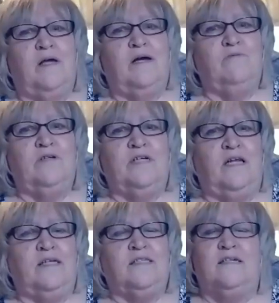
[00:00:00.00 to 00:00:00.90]
I really
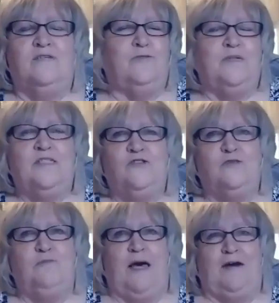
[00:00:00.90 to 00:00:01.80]
like the colored
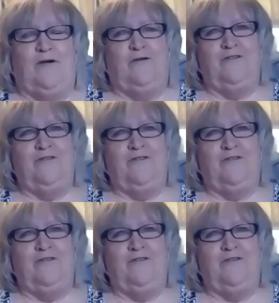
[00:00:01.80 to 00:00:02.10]
pencils better.